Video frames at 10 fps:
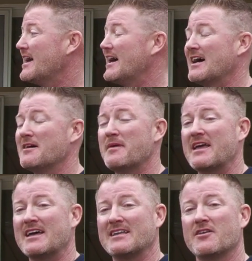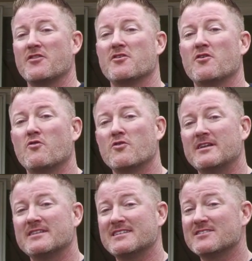And the
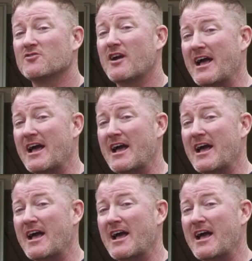ordinances are